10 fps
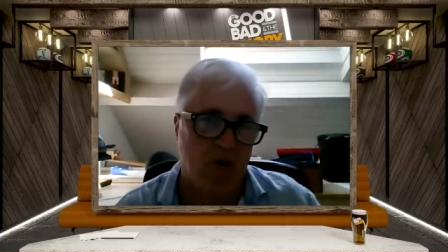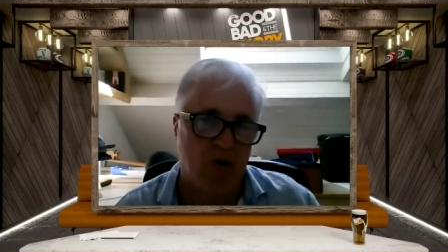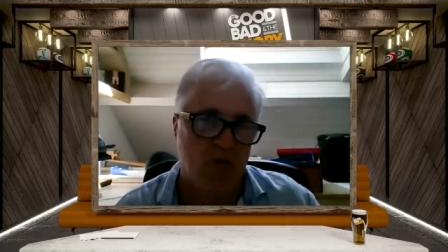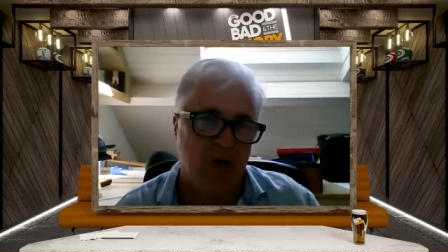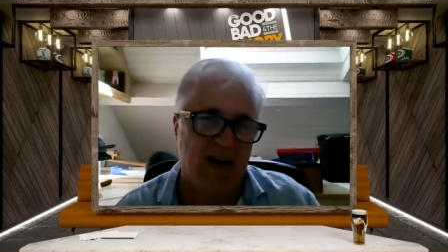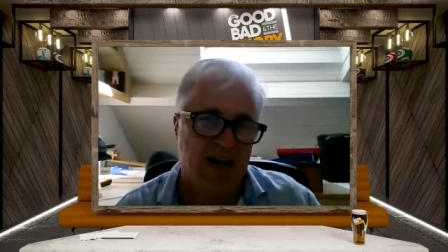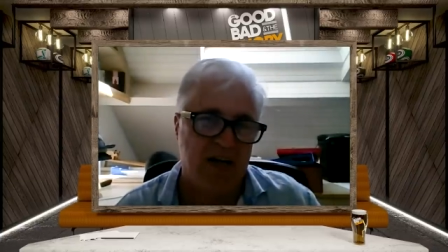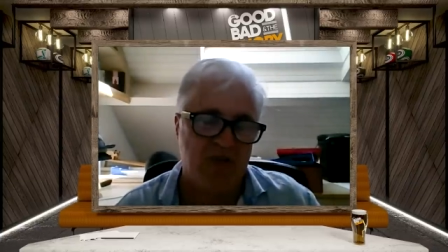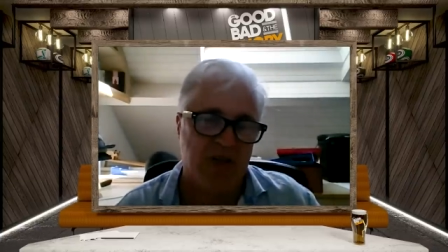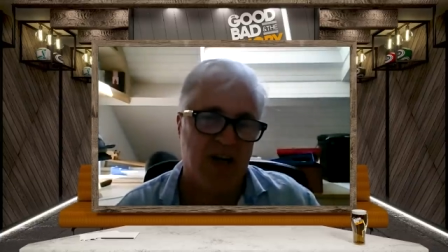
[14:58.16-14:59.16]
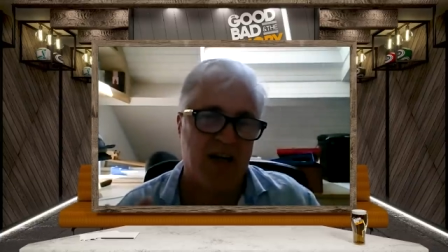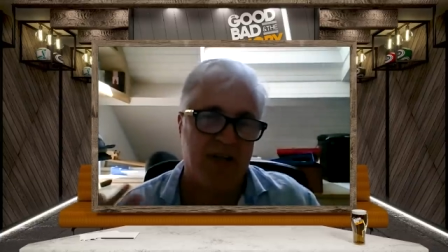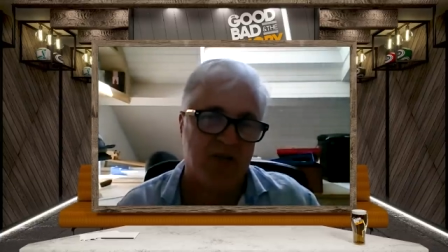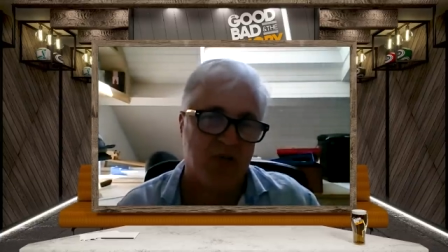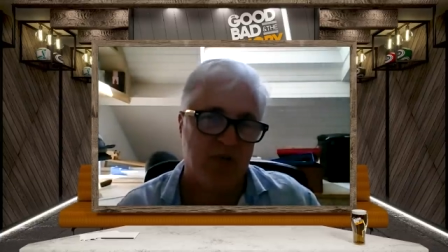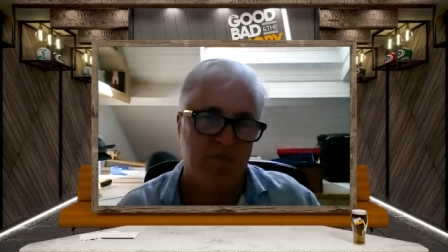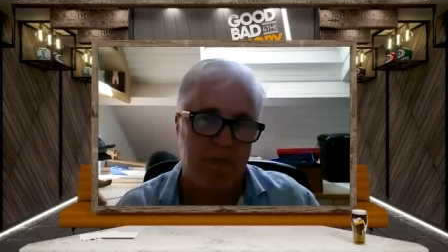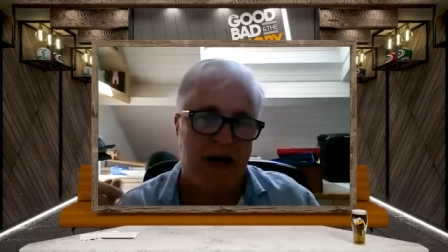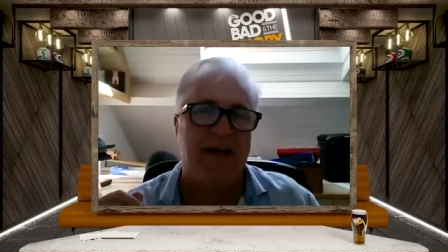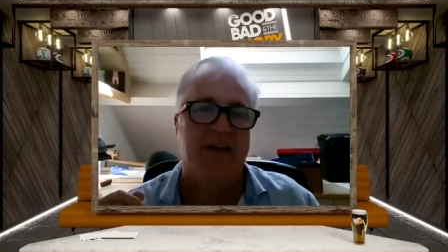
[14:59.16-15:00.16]
who I used to like the sort of
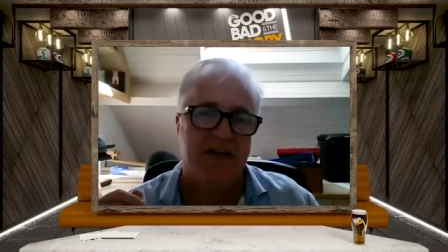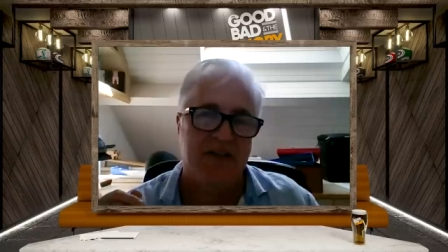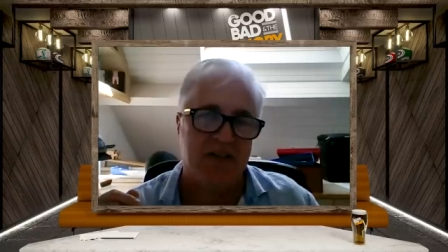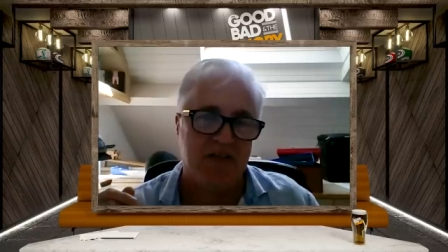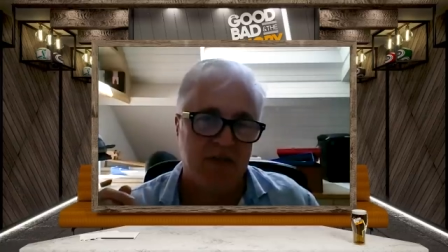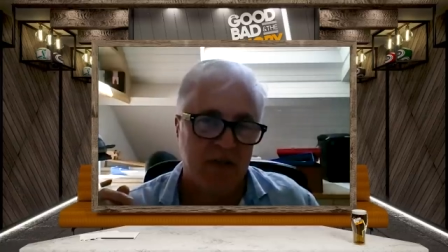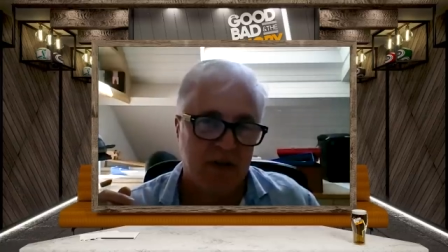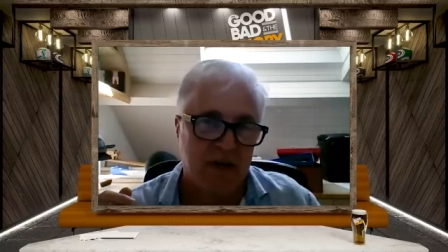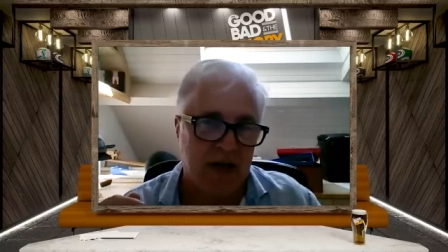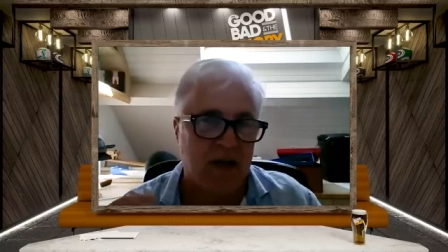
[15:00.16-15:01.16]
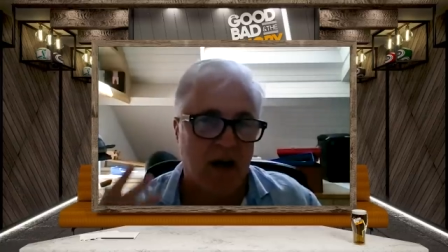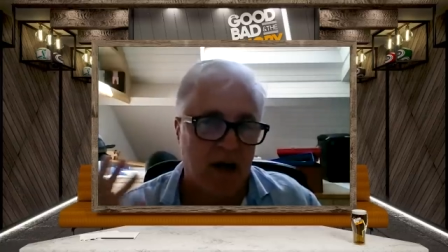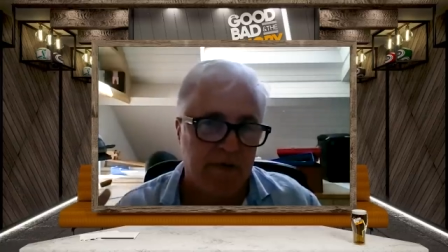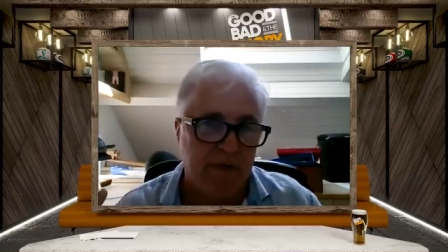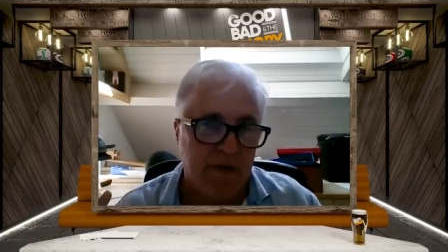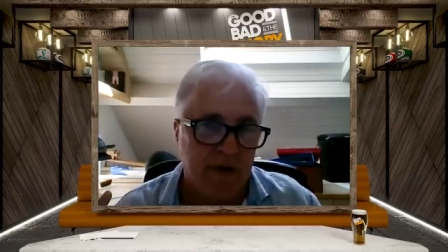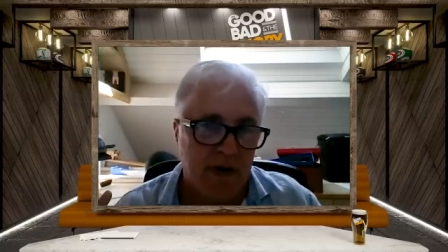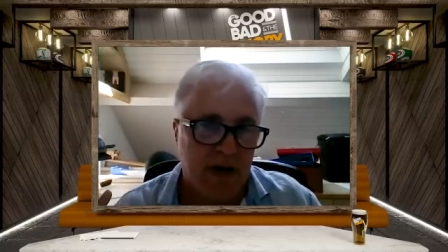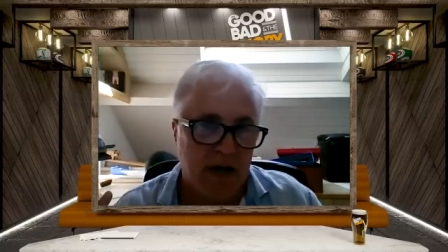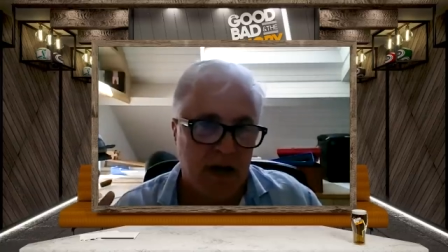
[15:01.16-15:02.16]
bandits in life.
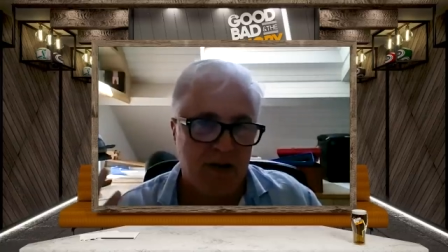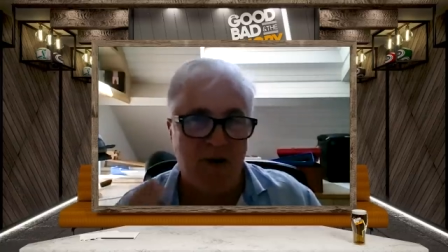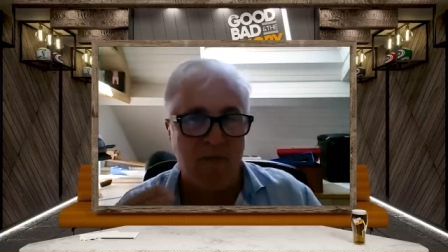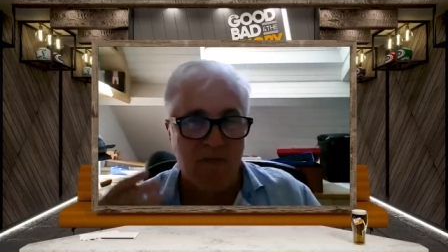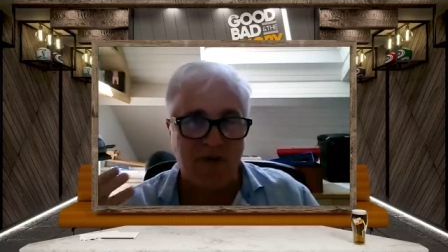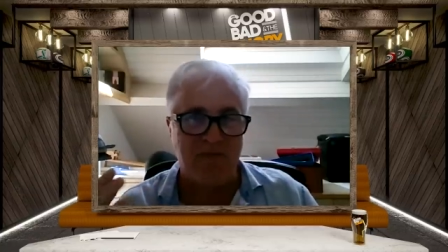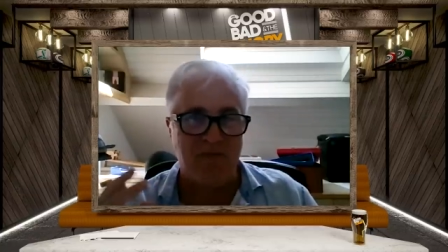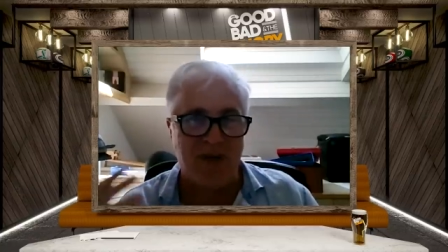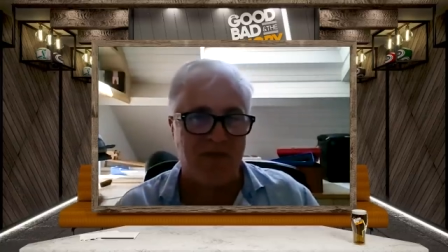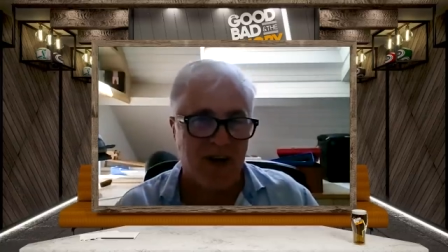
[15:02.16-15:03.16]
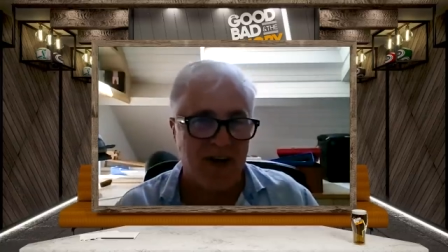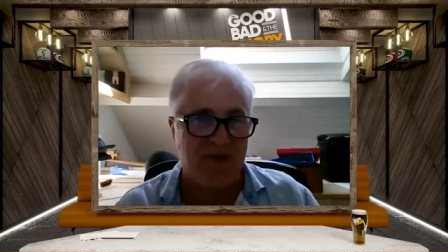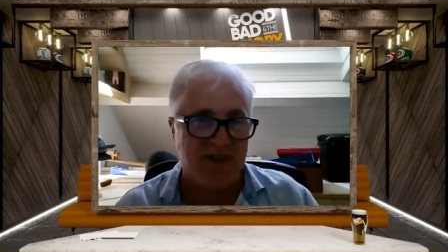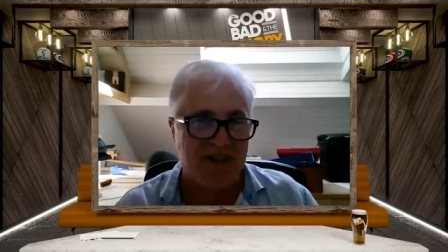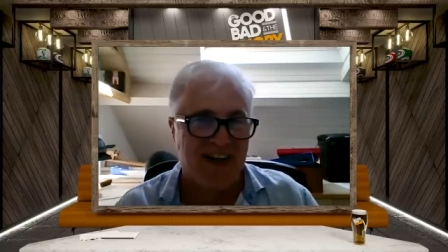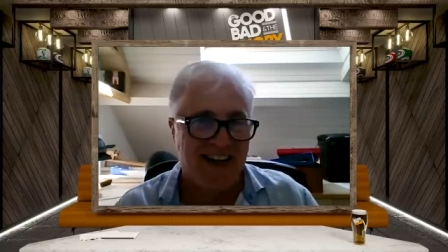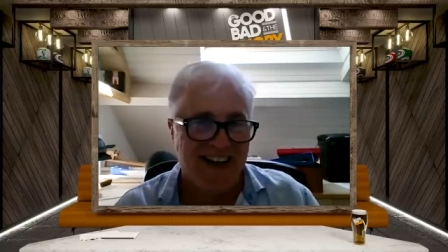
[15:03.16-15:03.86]
I wasn't one of those.